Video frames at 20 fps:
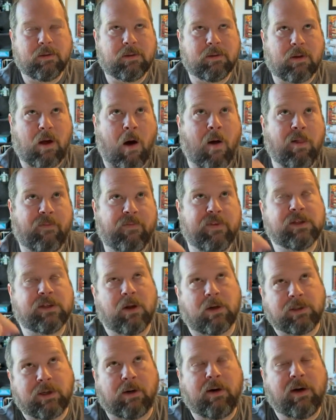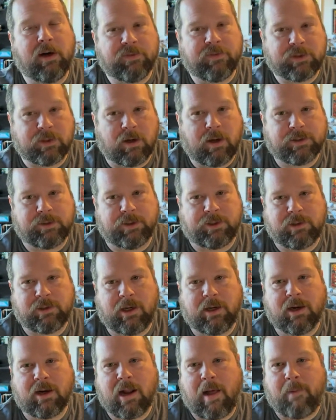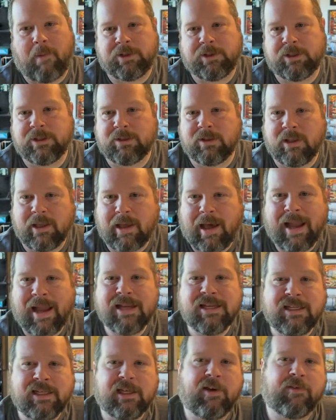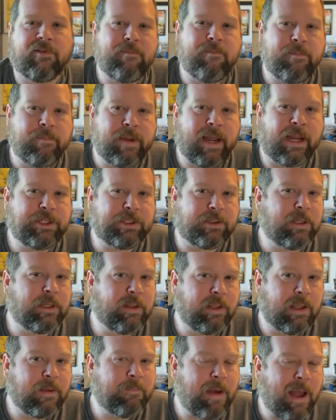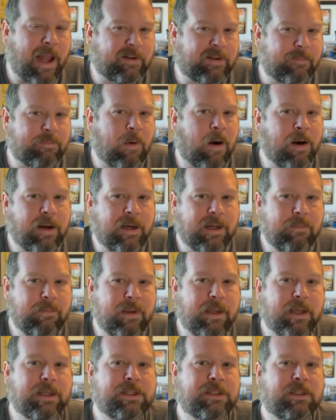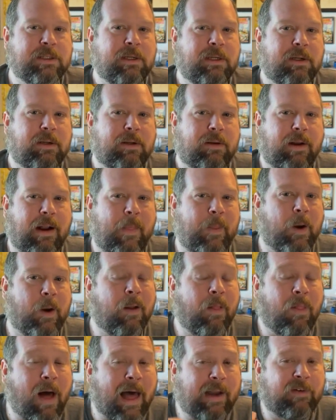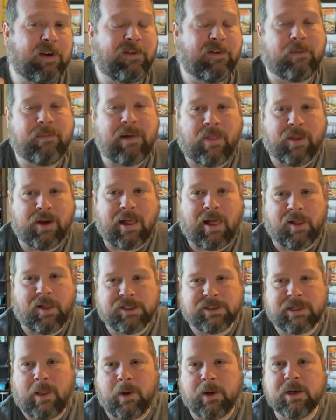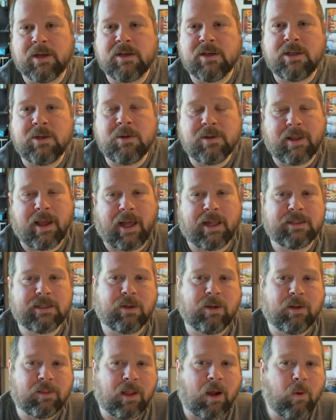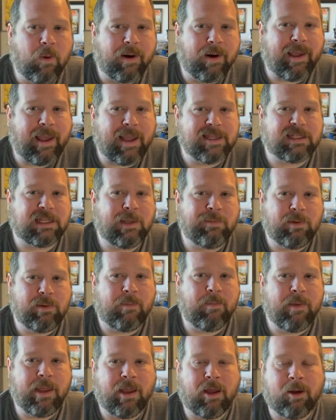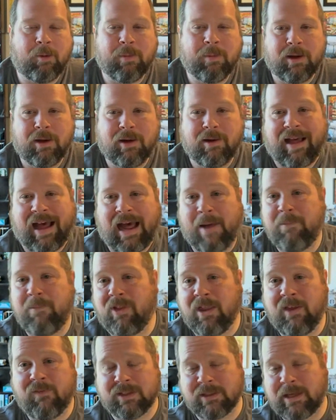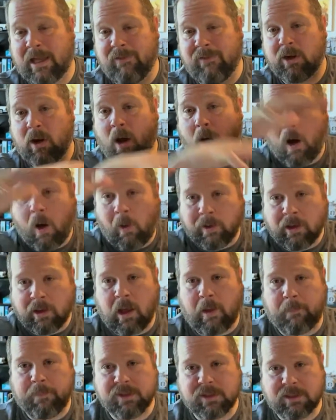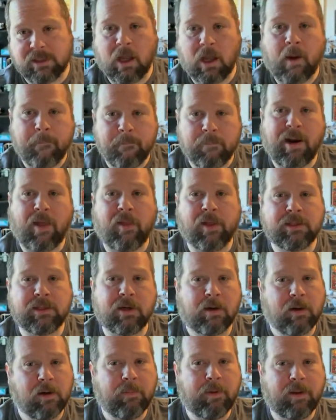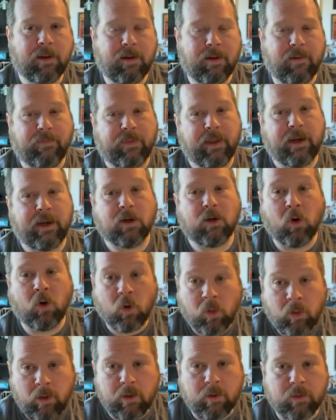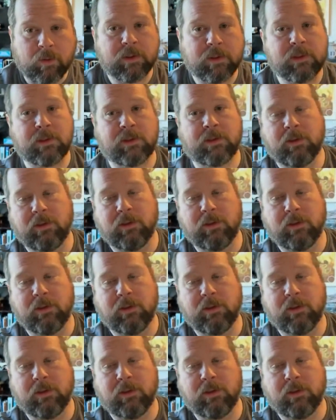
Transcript: all of these alternatives are also trying to accomplish. Just the idea of measuring the impact of marketing mix. And there are a lot of different methodologies out there to do that. So lowercase MMM, I believe it's kind of an all-encompassing umbrella term that includes